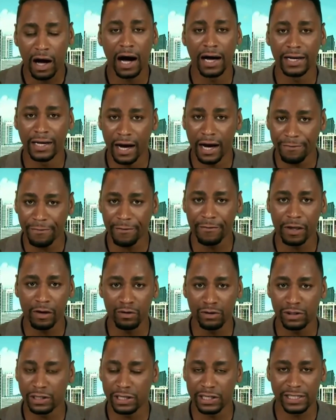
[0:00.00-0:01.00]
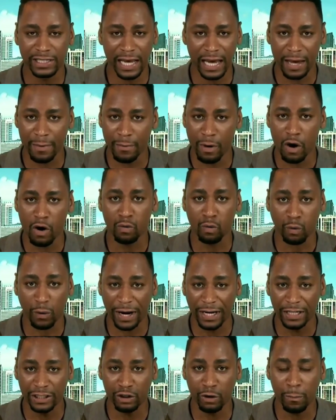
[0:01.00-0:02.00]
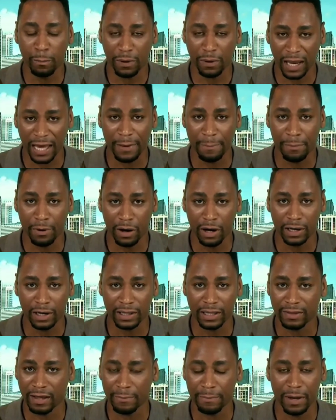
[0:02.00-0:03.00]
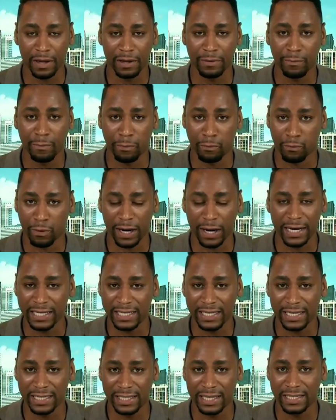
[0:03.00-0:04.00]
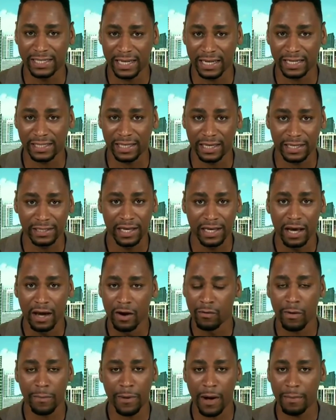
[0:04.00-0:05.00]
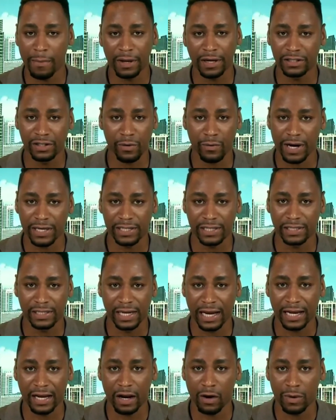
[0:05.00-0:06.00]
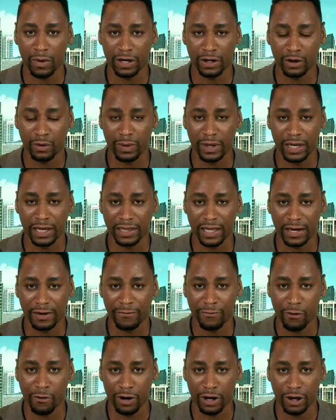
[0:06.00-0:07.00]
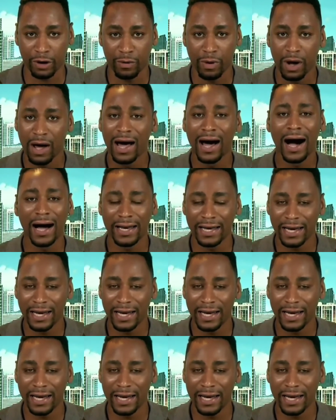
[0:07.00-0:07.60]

Enough of using the same old racial playbook that they've been running since the 60s. Republicans are racist and they don't want to do anything for you.